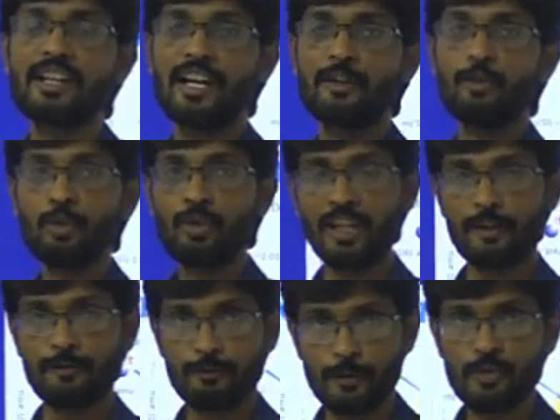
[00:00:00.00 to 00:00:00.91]
and
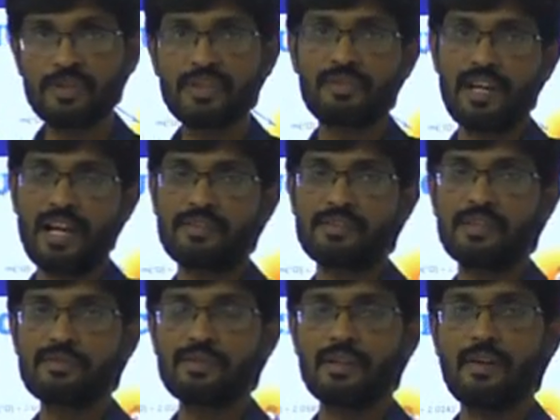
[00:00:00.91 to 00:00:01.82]
nuclear fusion
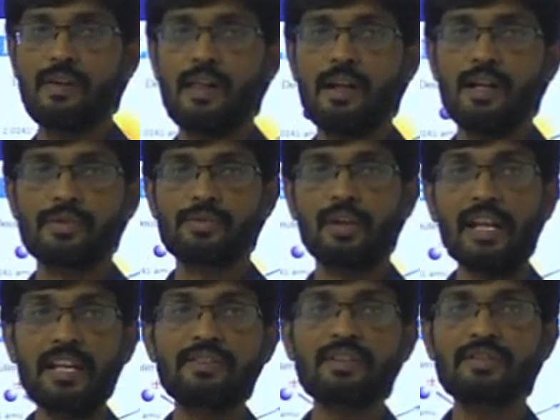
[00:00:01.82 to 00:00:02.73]
reactions, so
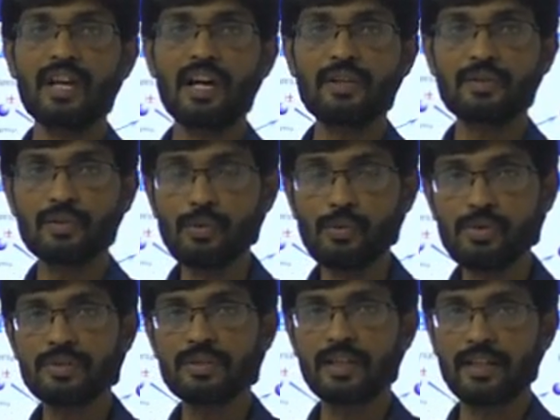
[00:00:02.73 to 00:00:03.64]
lasers are
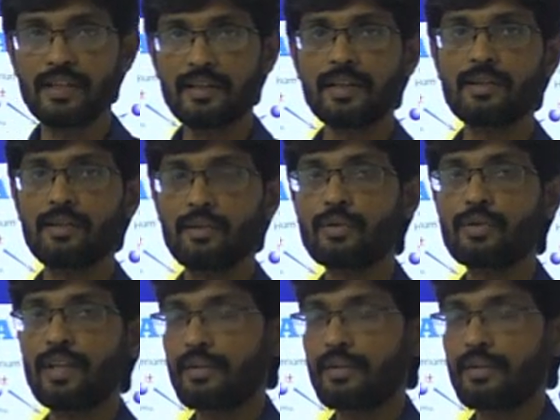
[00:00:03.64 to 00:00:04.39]
used in nuclear